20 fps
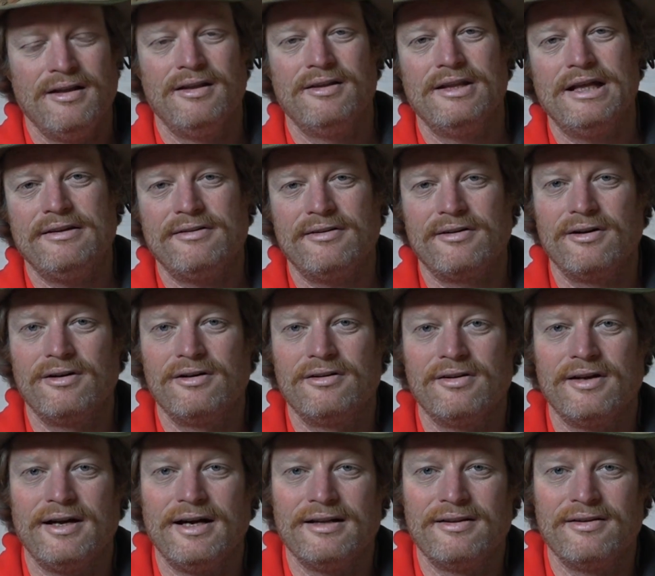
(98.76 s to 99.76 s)
that's a good
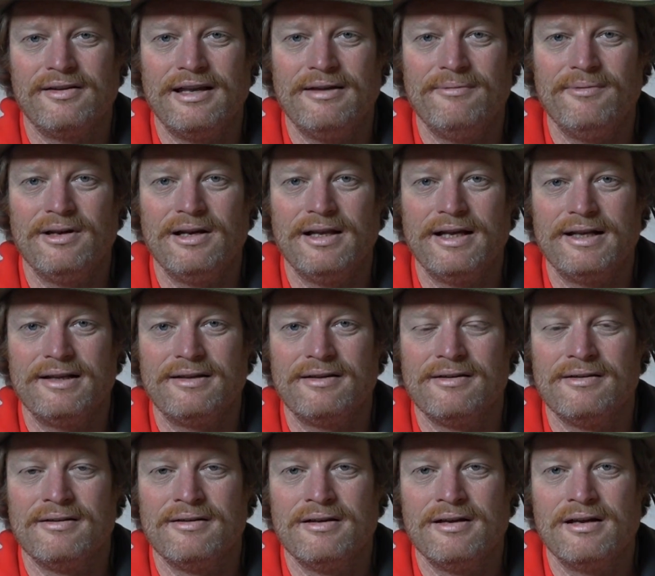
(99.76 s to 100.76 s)
tyre to emulate.
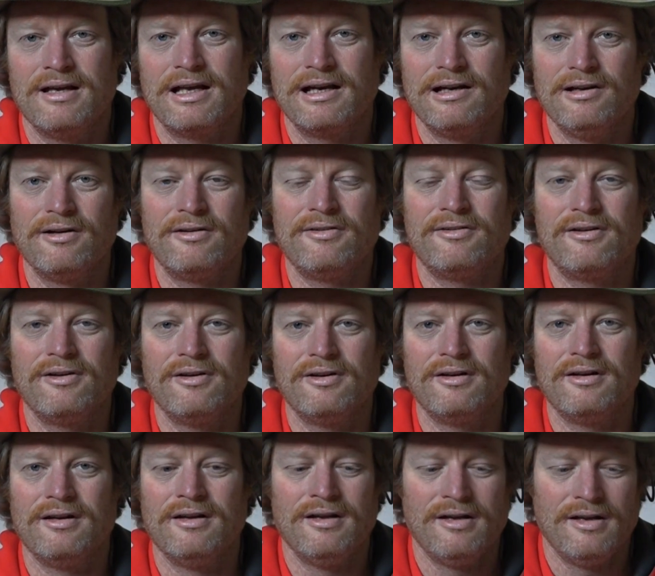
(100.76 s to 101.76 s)
It looks
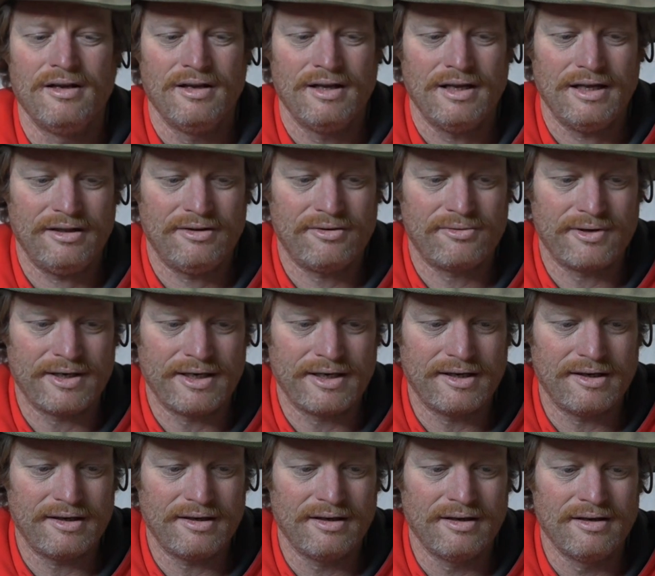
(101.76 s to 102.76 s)
good. It's
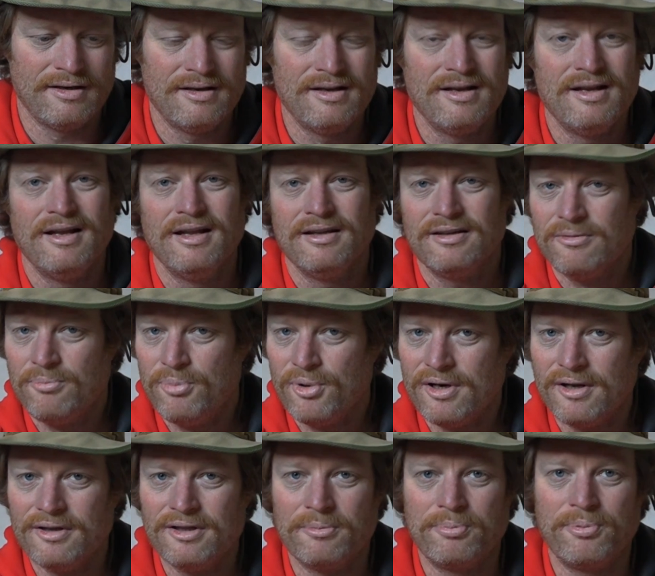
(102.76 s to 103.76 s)
rugged. It's a bit
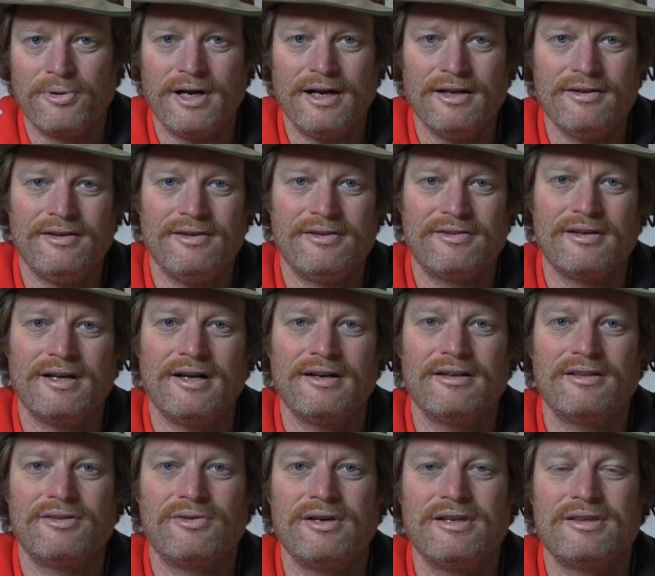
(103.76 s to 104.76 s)
on the pricey side
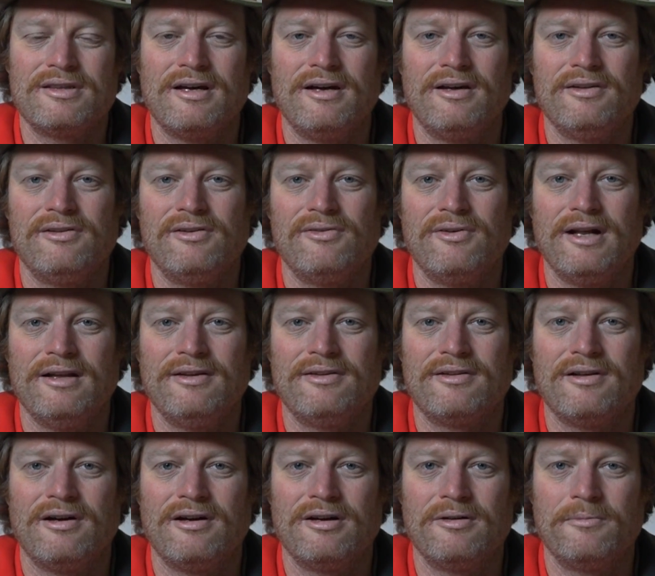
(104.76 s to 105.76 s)
at 3,000 Rand
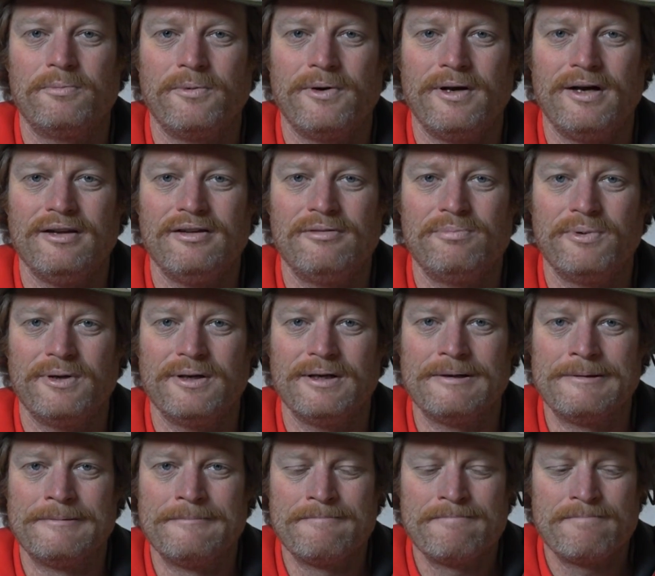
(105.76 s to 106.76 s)
starting price, but
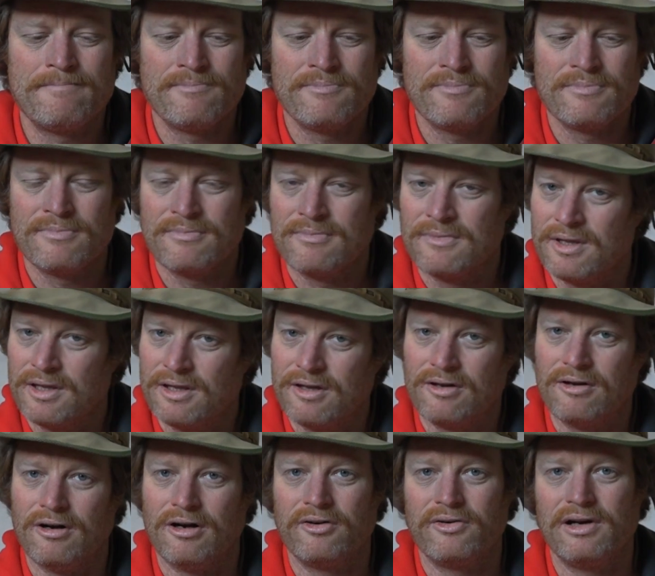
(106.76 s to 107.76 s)
you
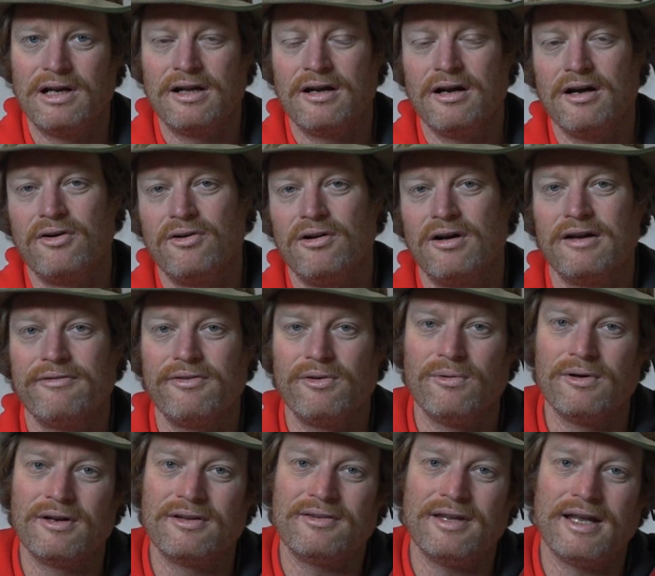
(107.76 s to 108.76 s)
can't really go wrong if you
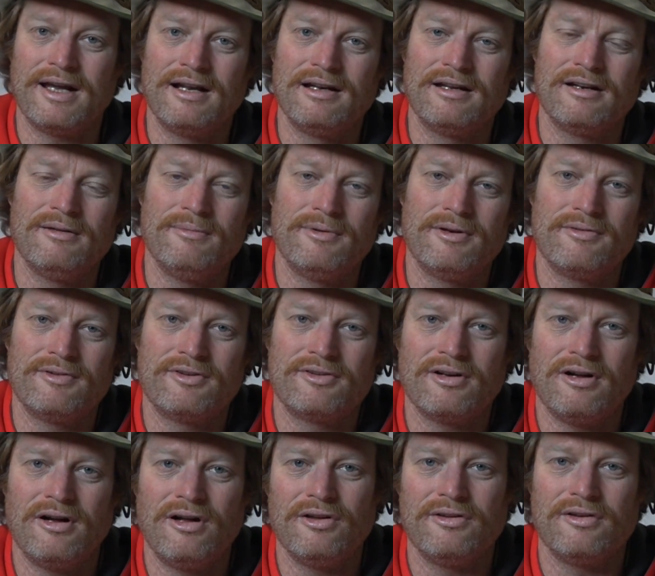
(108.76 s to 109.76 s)
want to take a little bit of a
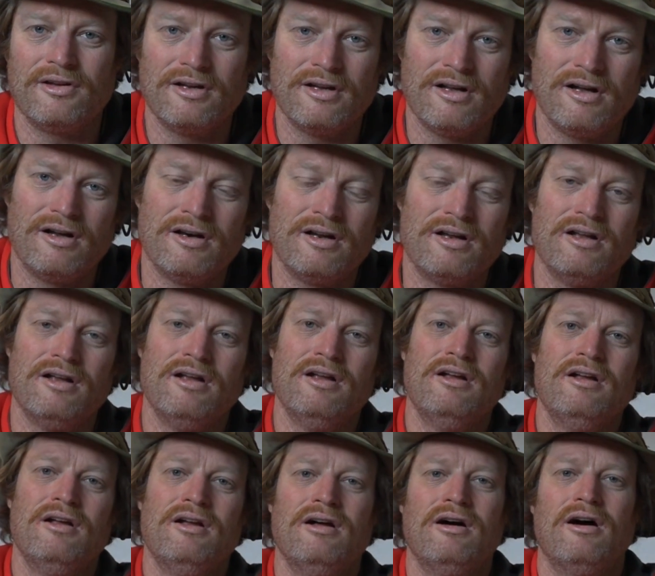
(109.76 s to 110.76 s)
chance on a
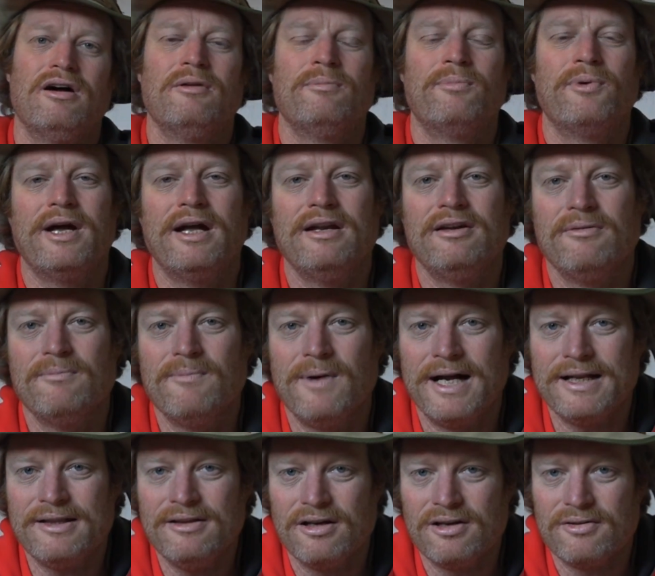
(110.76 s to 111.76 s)
brand you
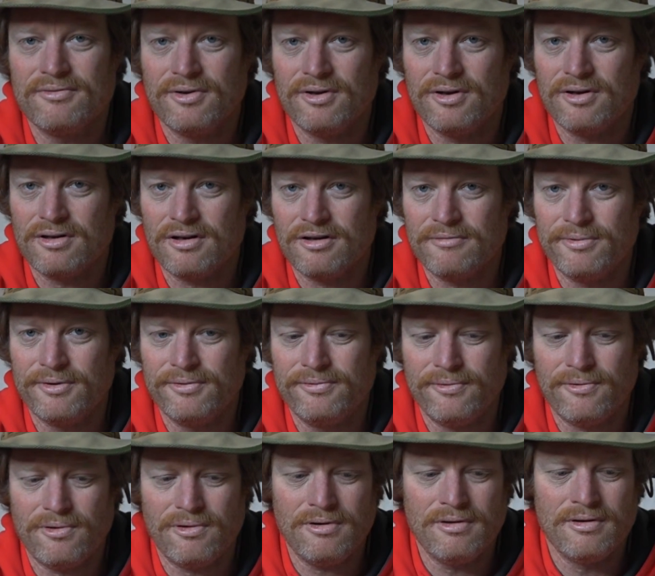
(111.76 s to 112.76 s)
might not have heard of
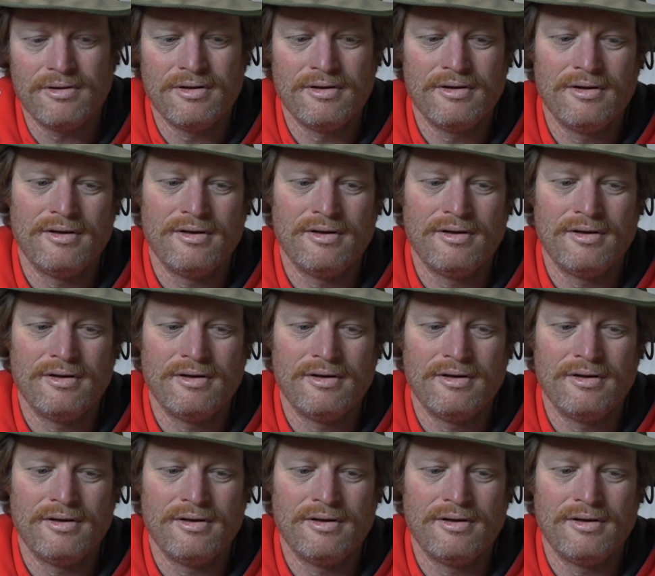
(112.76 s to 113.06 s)
before.